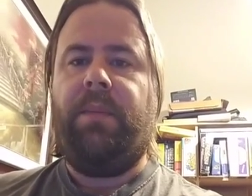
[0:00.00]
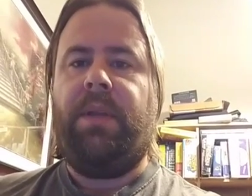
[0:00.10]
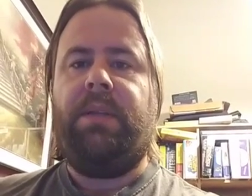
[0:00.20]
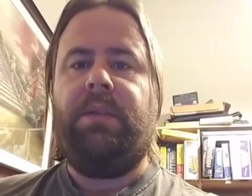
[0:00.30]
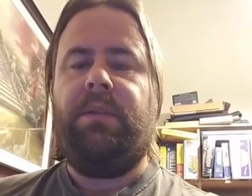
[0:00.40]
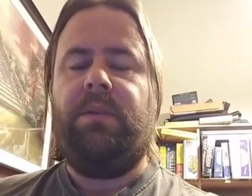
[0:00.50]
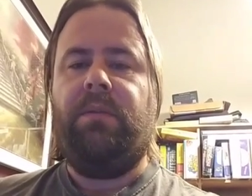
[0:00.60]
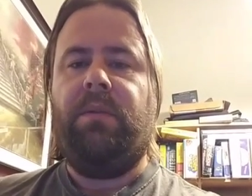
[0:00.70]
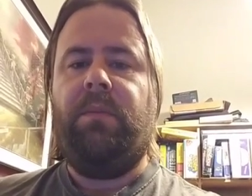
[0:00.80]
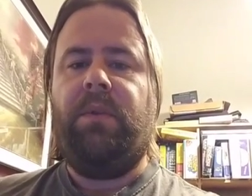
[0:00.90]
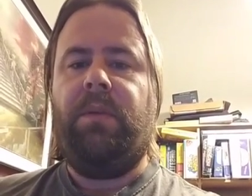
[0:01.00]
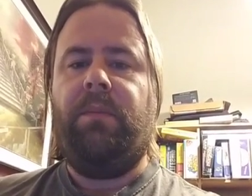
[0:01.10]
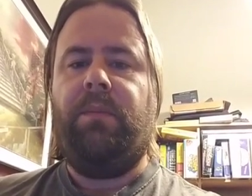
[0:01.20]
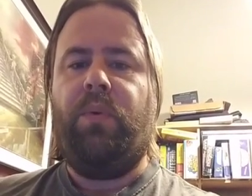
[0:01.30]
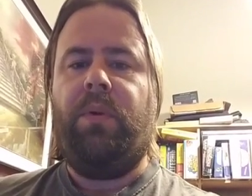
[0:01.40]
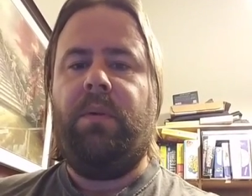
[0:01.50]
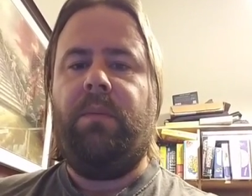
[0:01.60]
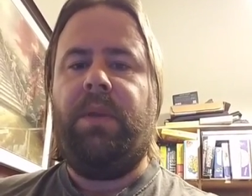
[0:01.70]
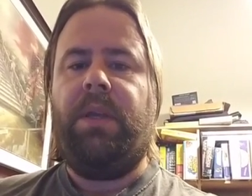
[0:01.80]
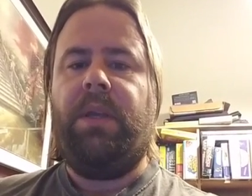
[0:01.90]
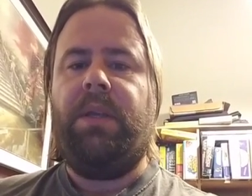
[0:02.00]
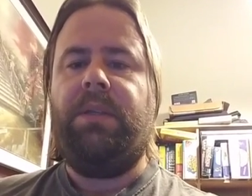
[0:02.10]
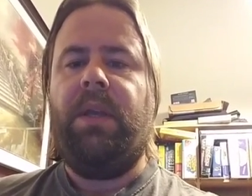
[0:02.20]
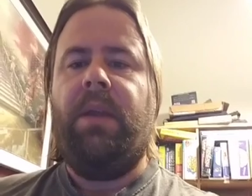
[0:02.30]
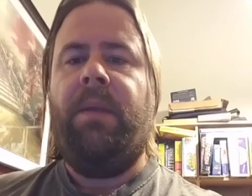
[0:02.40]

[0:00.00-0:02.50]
but that's extremely important, because